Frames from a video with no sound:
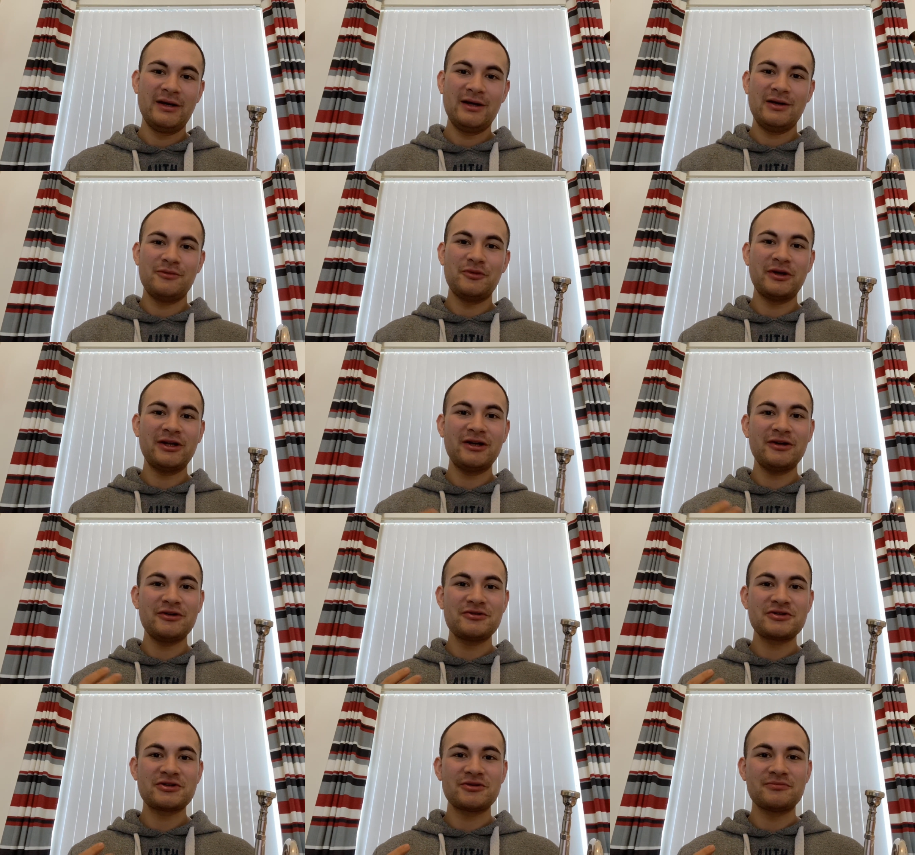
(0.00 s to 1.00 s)
We're going to do
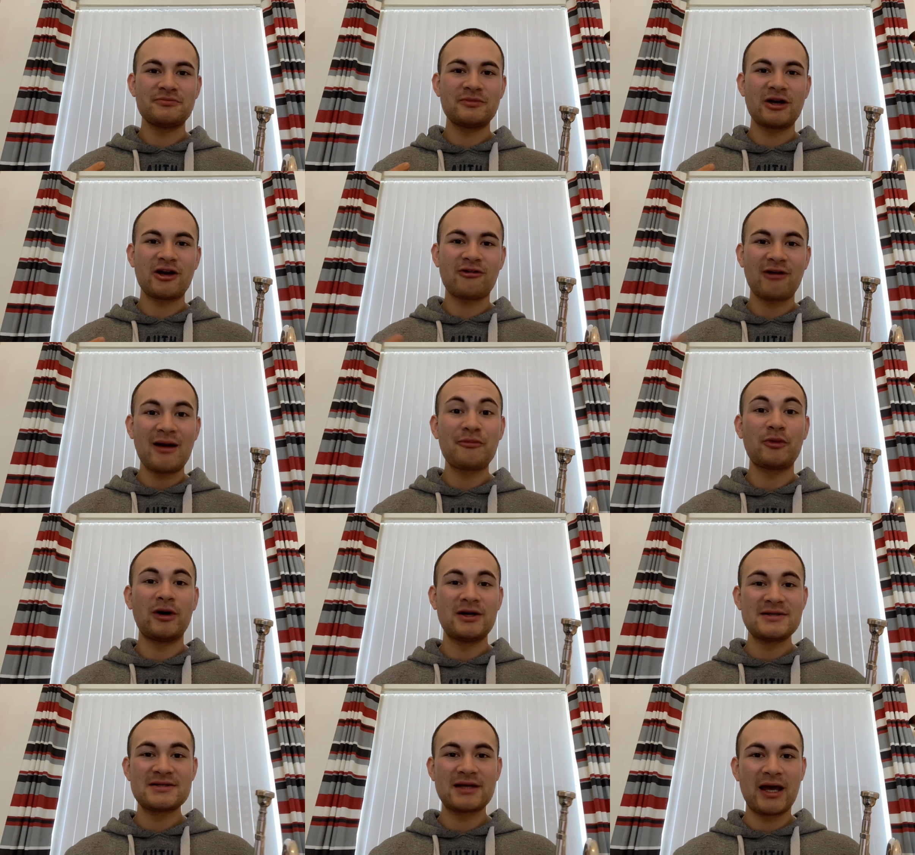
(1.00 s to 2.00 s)
some
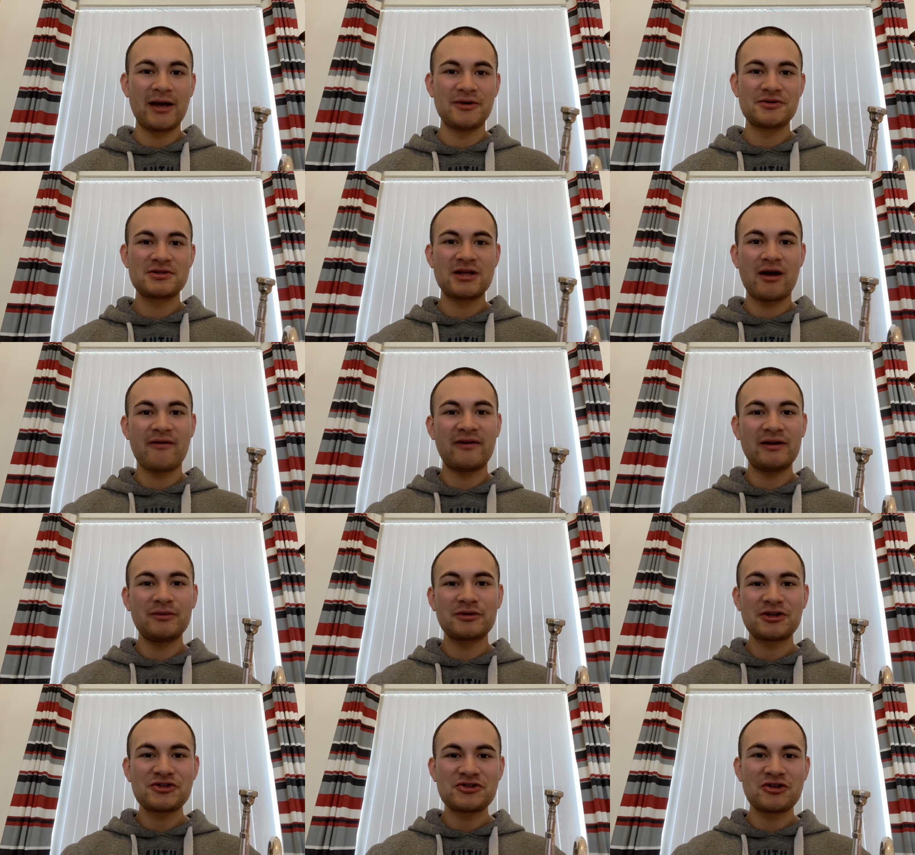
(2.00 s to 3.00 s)
crabwise scales. Now, if anyone
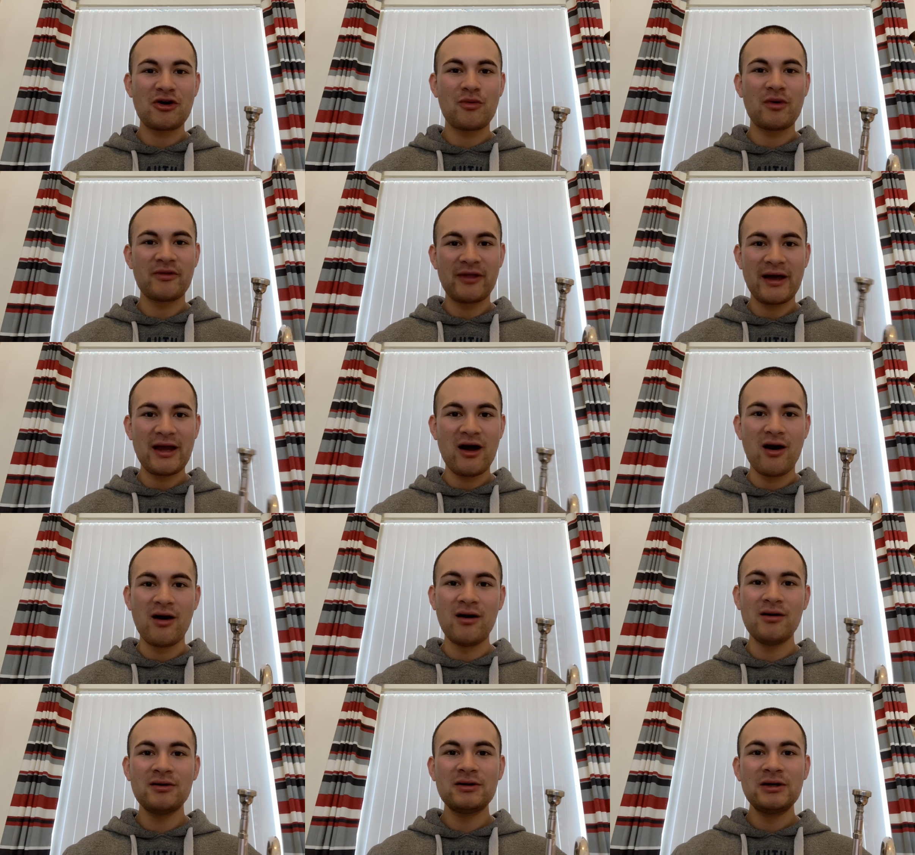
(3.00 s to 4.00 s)
doesn't know what they
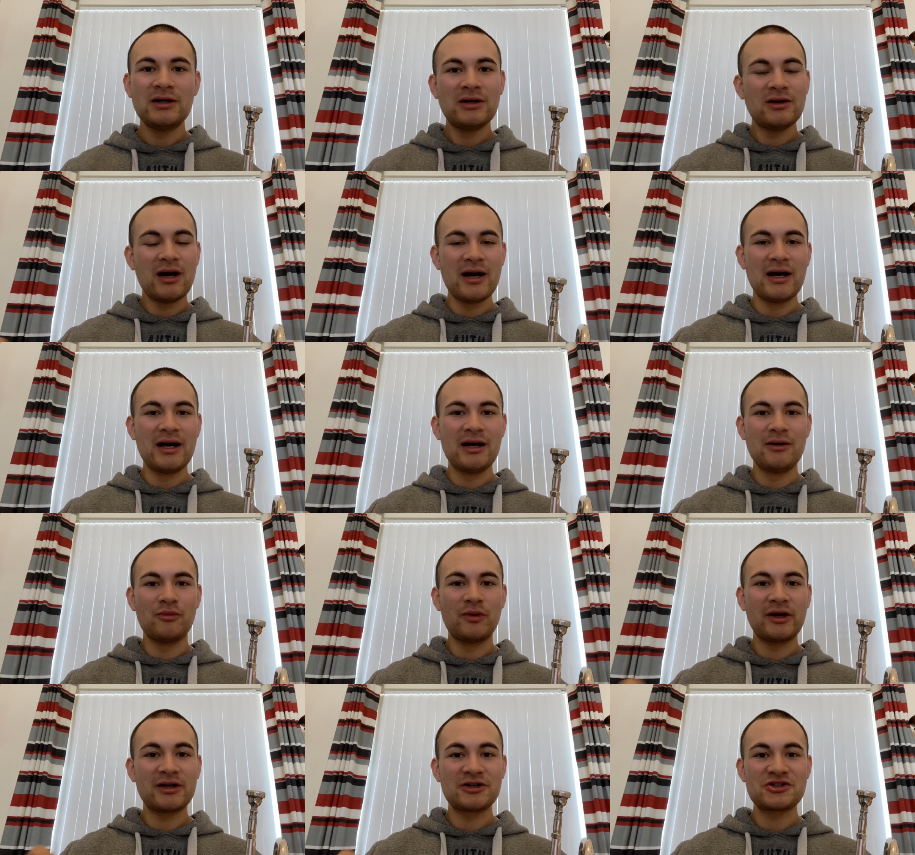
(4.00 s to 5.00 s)
are, we're
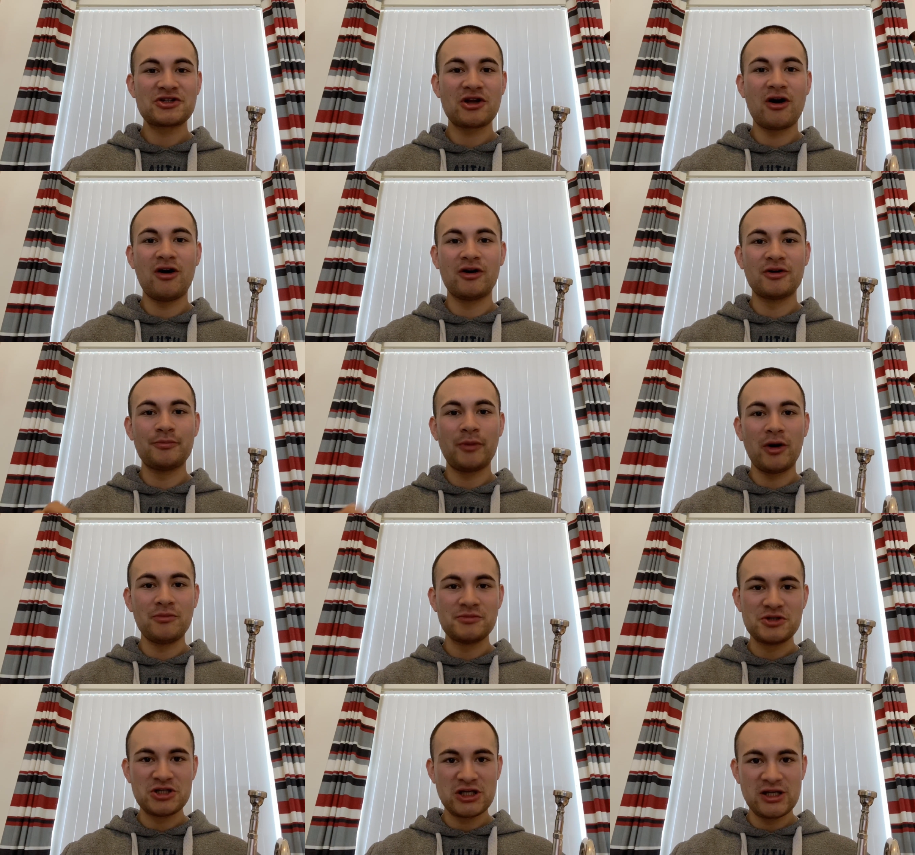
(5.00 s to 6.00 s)
going to start on a bottom
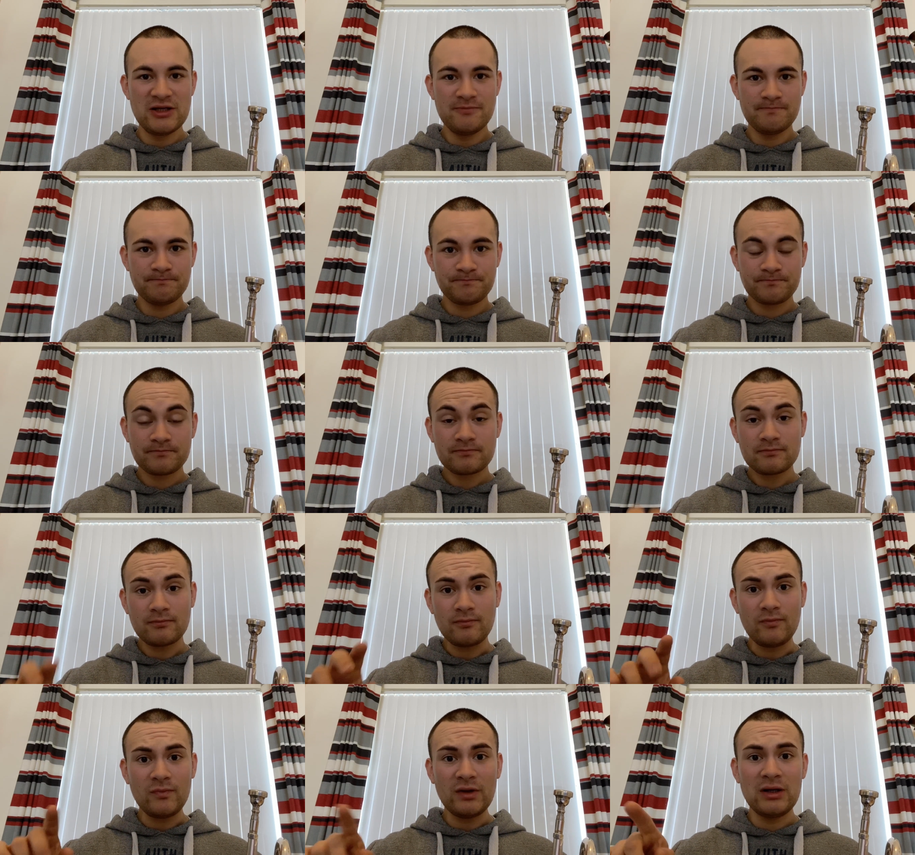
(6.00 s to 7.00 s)
G,
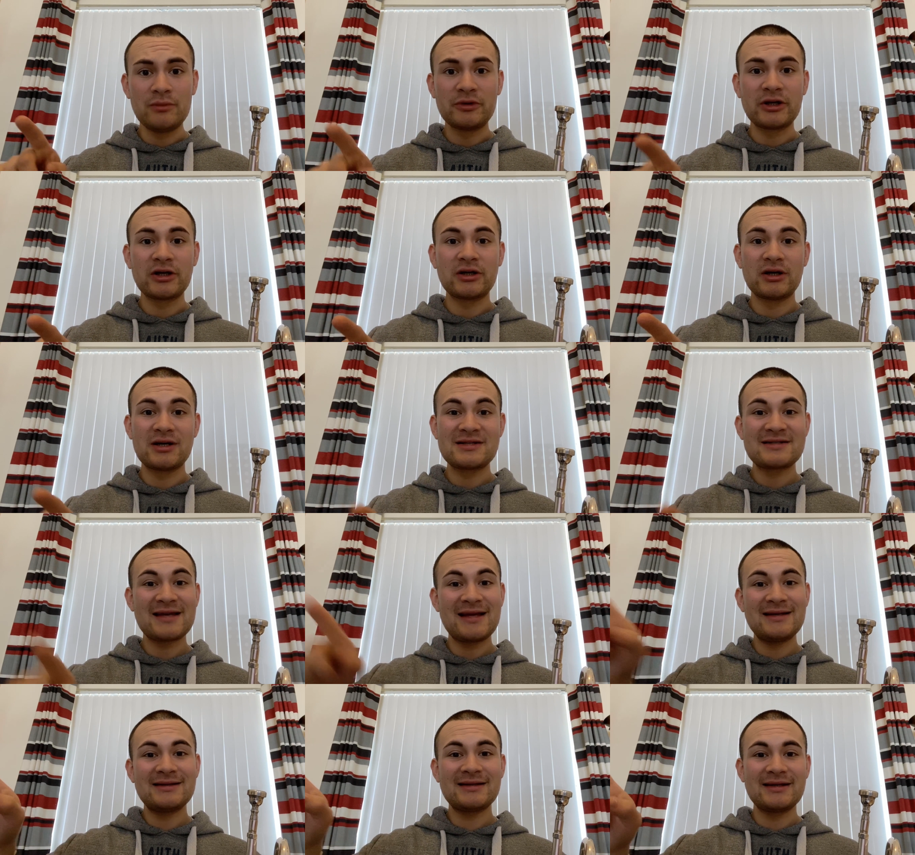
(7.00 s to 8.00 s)
and we're going to
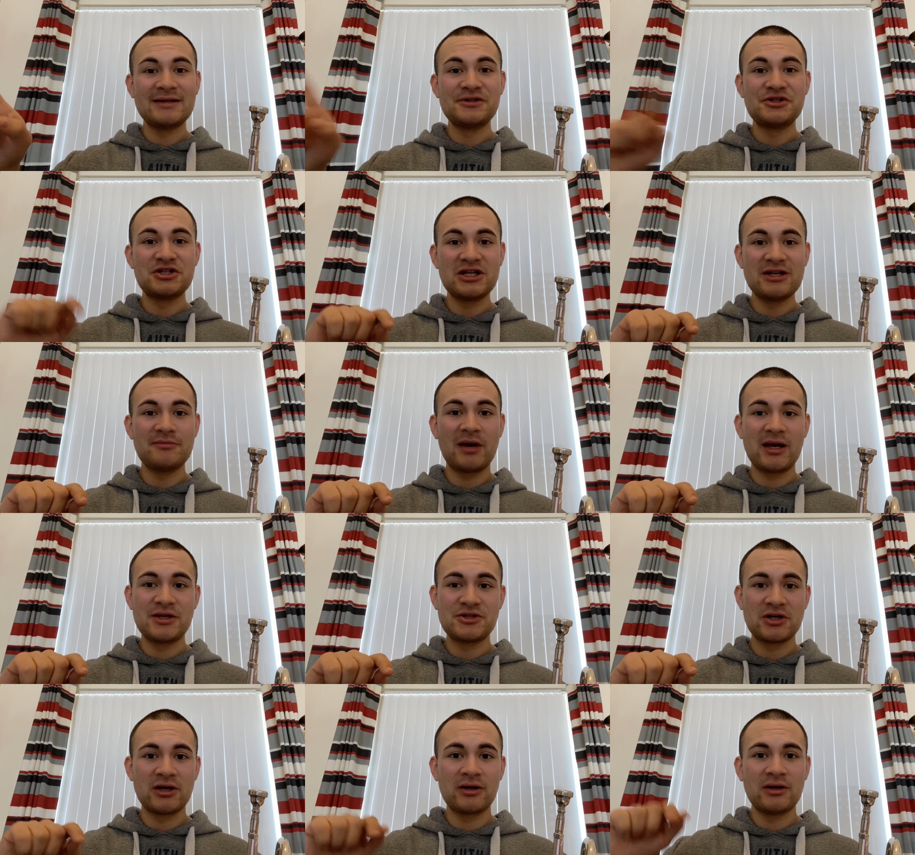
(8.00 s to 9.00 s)
ascend in G
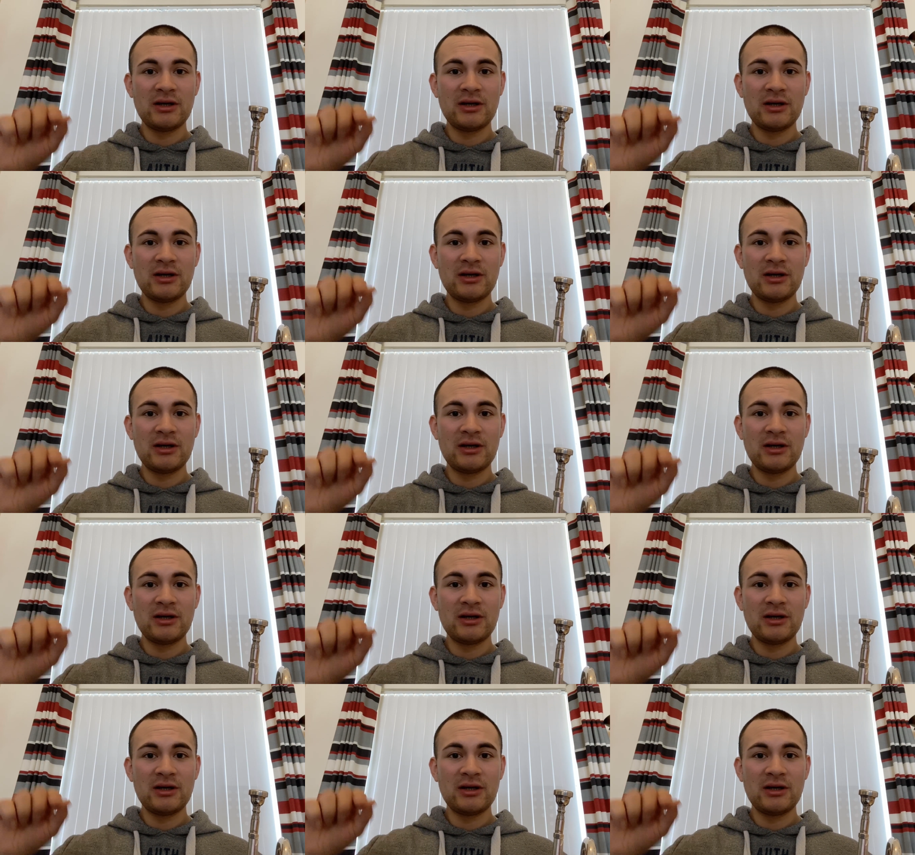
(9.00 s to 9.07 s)
major,